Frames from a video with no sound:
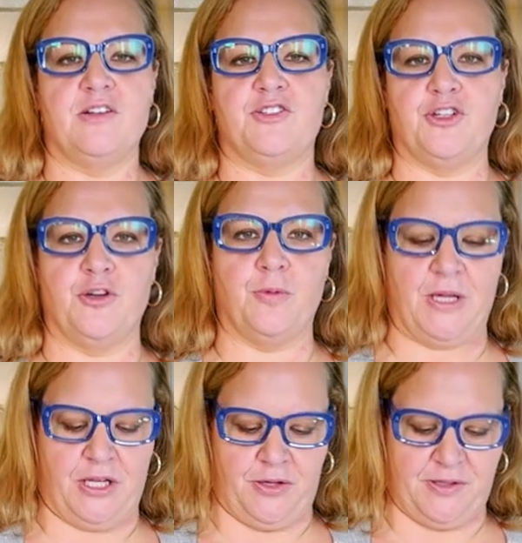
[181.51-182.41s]
do we
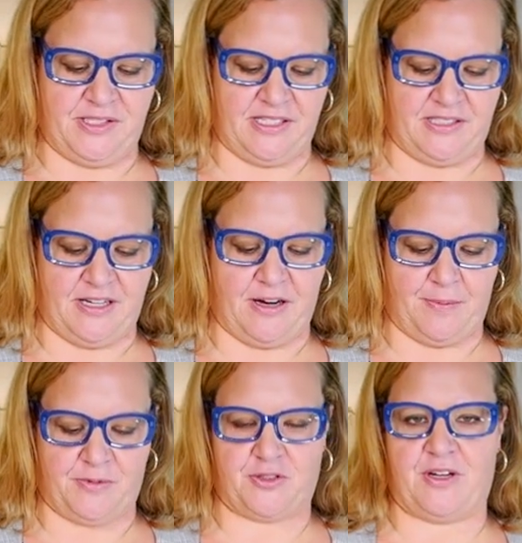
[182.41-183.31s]
use this
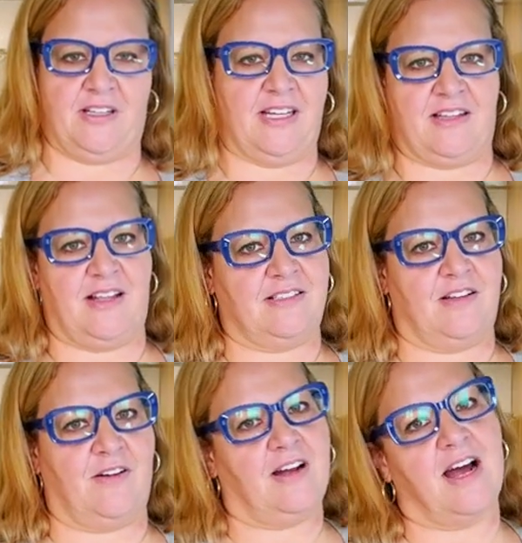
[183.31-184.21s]
syrup straight like this in
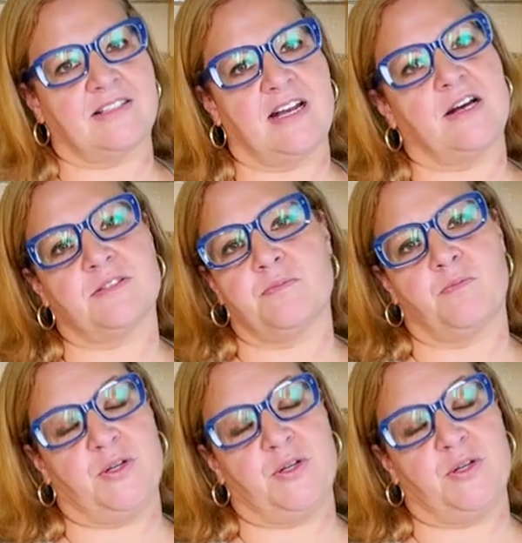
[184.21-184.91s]
our cocktails?